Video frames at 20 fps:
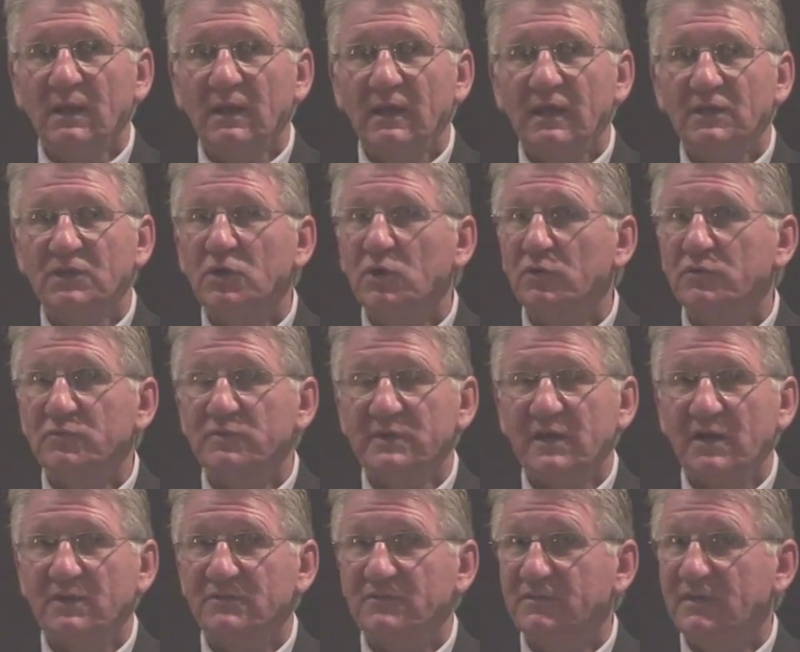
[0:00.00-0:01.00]
It goes
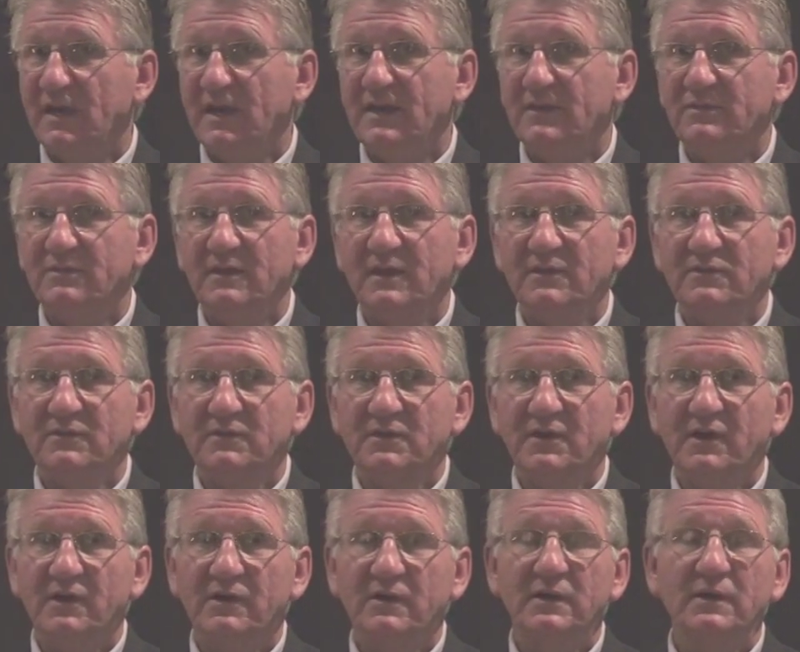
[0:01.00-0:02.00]
without saying then that
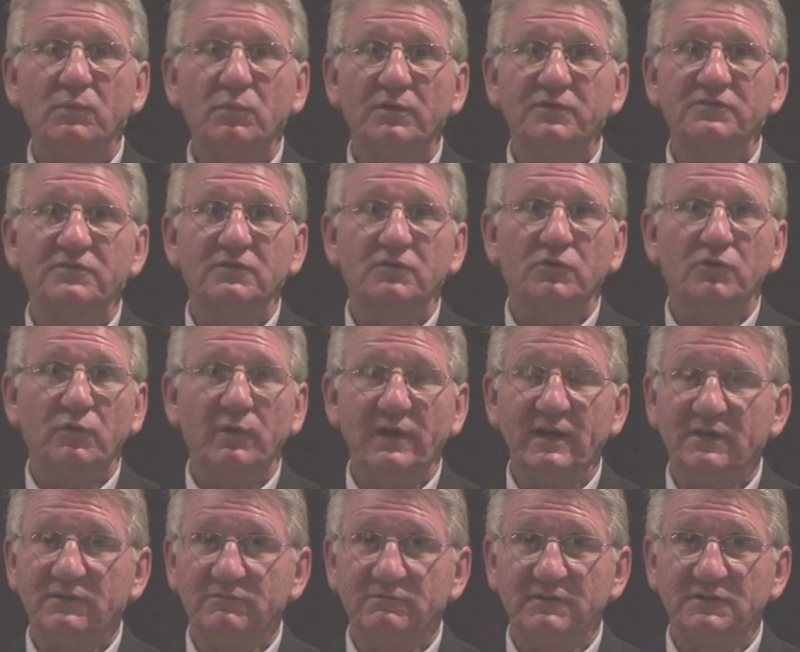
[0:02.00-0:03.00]
Harry was a
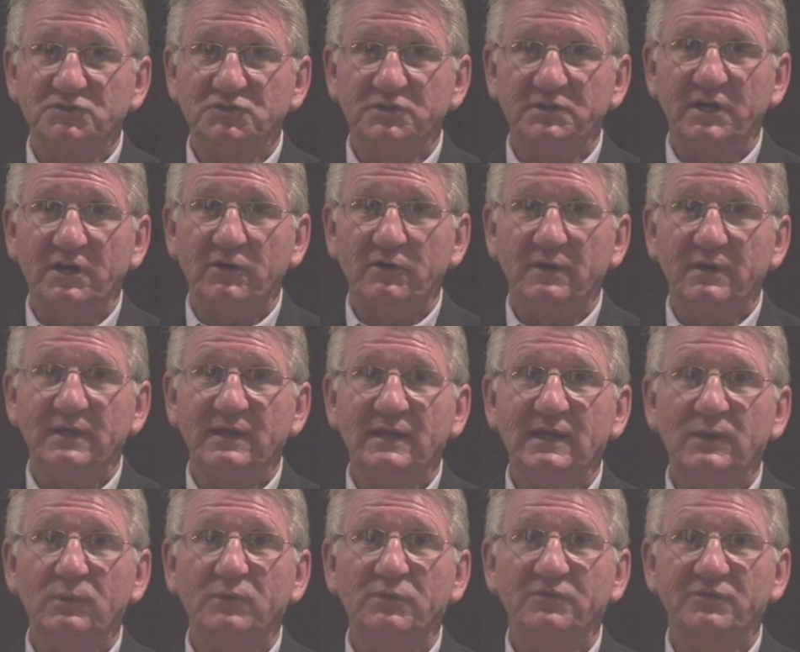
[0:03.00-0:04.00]
great visionary.
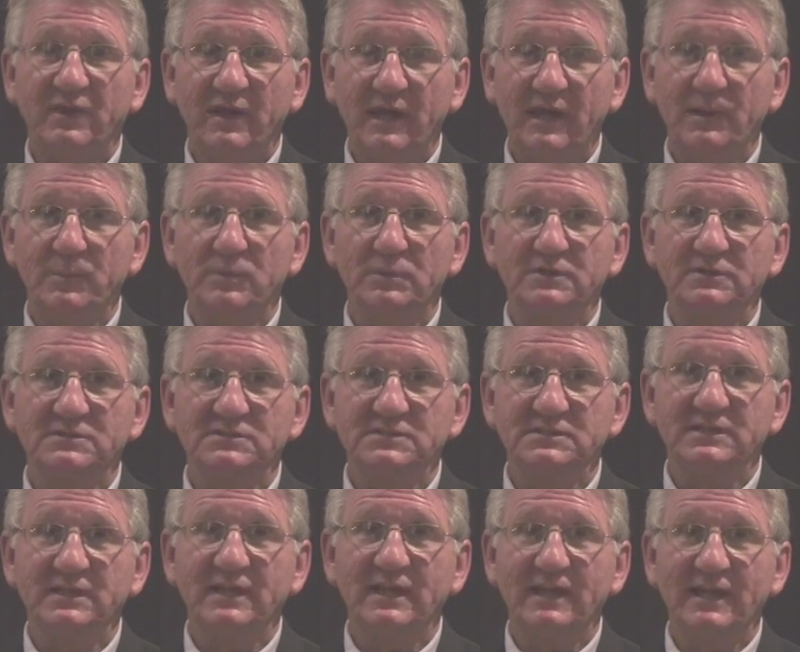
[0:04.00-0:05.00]
He was able to
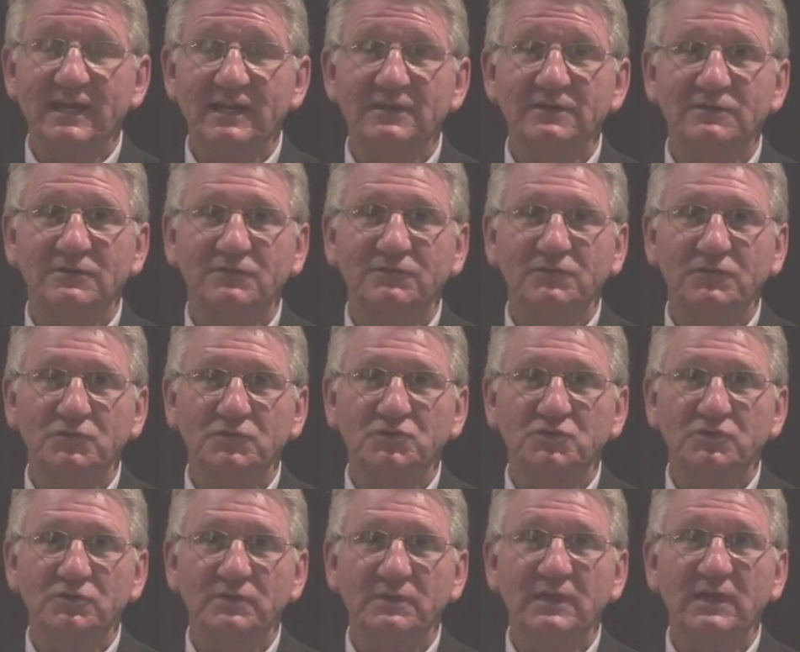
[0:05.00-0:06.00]
see into the
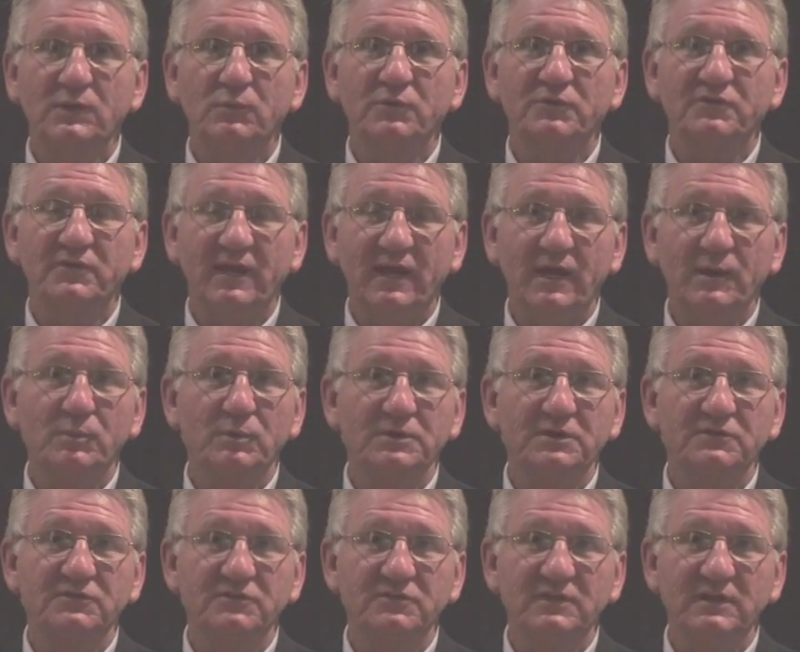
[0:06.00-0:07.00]
future. He was able
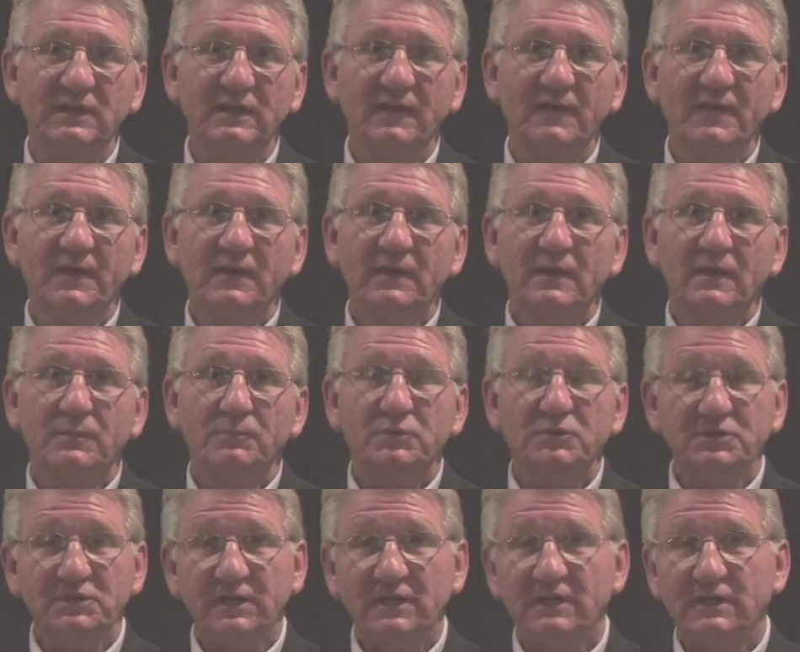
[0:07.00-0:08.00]
to see
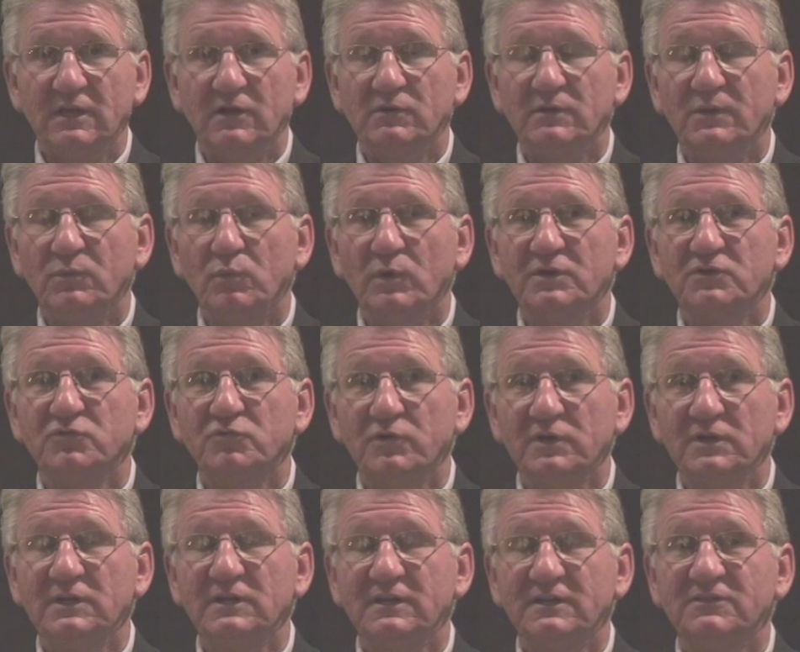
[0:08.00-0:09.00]
particularly what
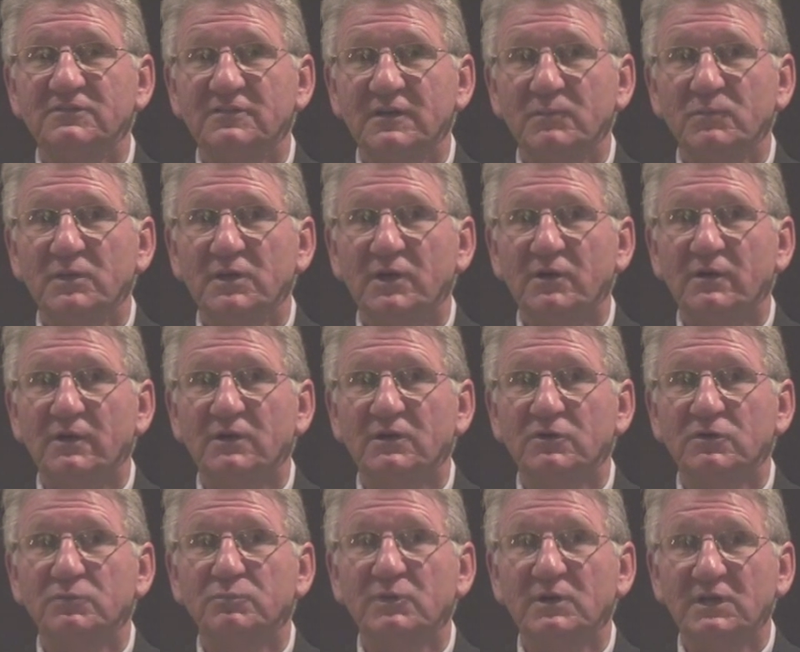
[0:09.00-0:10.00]
Trinity Seminary
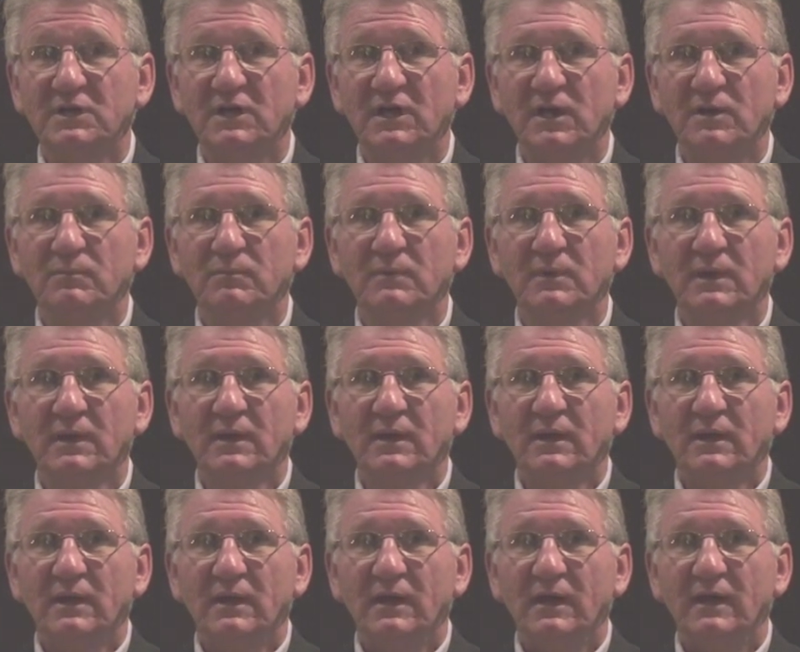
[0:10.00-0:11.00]
could become.
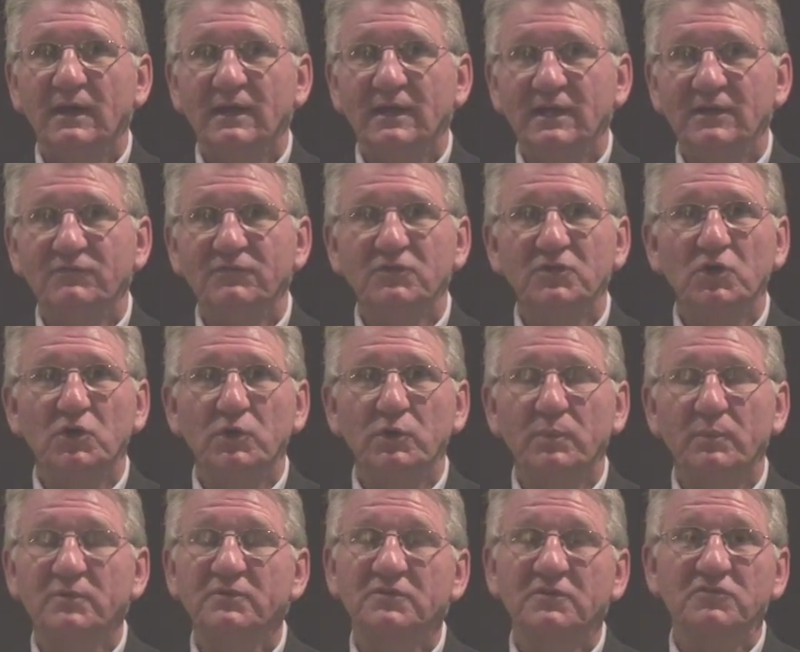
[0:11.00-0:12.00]
Even though it
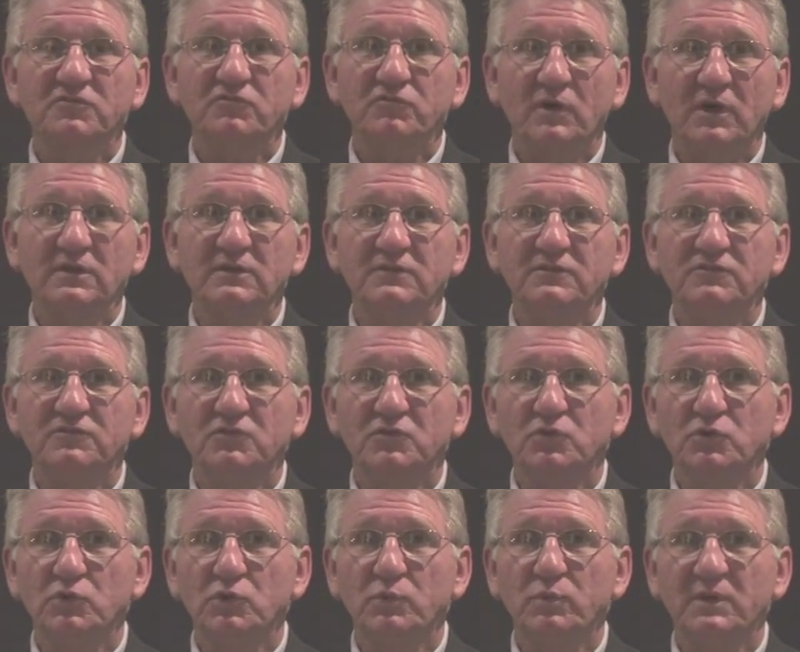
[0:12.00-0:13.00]
was a struggling
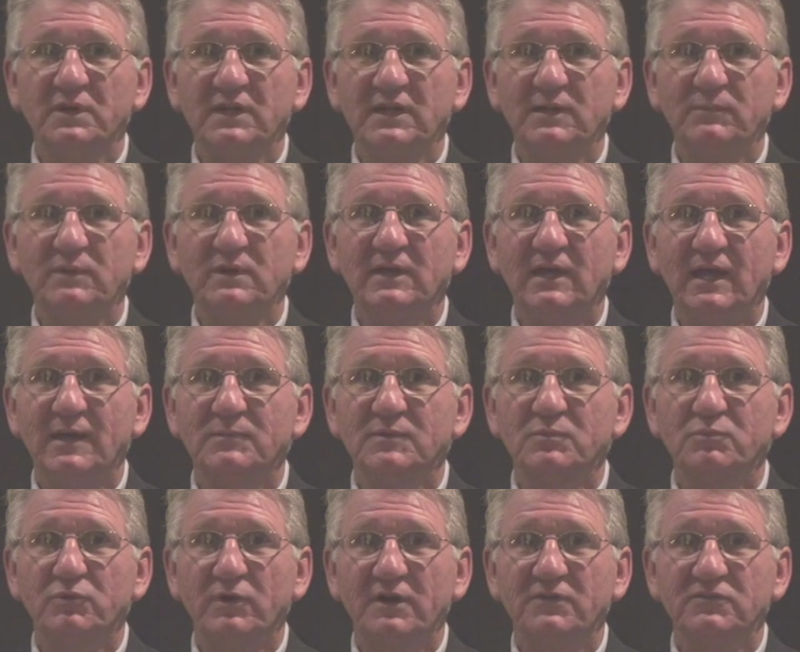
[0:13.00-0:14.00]
school when he became the
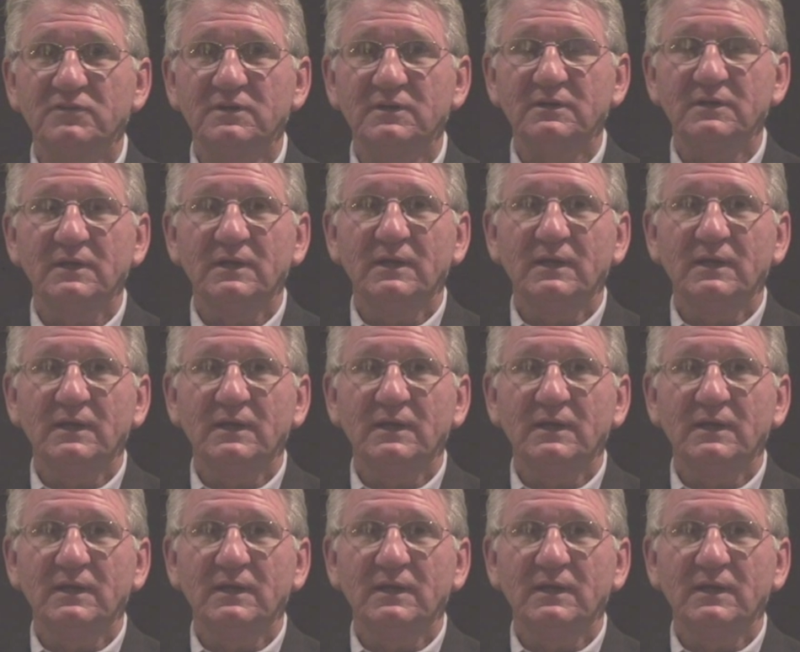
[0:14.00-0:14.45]
president,